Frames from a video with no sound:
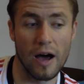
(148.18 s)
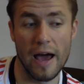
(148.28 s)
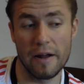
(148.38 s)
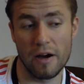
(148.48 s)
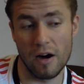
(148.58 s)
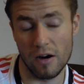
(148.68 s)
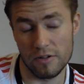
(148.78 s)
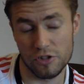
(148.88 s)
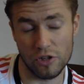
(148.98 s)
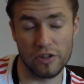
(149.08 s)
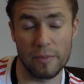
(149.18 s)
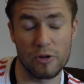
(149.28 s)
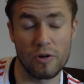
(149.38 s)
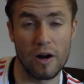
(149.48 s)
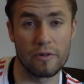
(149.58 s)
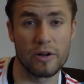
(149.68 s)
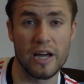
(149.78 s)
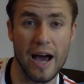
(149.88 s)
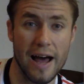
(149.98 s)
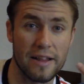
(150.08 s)
John W.
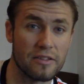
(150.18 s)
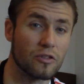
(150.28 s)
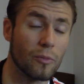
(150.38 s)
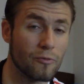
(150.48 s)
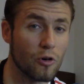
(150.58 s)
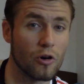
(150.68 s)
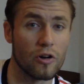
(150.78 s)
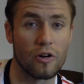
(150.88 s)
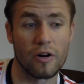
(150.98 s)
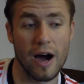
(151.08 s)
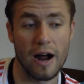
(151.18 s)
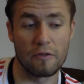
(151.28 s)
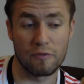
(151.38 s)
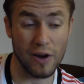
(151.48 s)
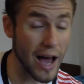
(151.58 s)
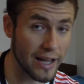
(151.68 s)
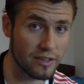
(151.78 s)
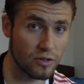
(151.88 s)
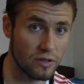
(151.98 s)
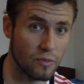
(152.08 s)
Henry and Tom Werner, are
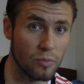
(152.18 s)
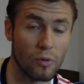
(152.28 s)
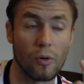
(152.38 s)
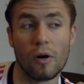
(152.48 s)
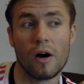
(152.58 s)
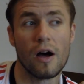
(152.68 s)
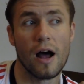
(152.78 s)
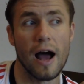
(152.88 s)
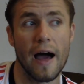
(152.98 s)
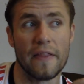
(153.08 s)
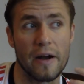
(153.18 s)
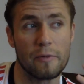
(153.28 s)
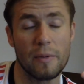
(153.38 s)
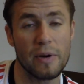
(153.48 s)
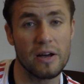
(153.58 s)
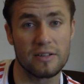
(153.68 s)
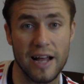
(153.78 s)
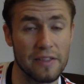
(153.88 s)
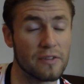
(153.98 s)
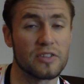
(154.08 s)
flying to Liverpool, and there will be an
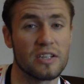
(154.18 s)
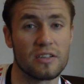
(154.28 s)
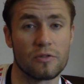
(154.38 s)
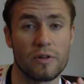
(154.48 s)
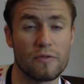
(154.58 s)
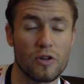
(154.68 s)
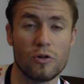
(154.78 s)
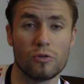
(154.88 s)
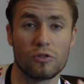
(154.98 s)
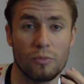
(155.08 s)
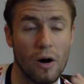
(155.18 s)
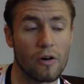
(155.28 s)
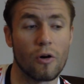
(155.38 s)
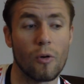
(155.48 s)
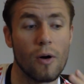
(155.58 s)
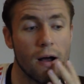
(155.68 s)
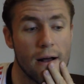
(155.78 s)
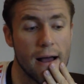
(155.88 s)
end of season review tomorrow.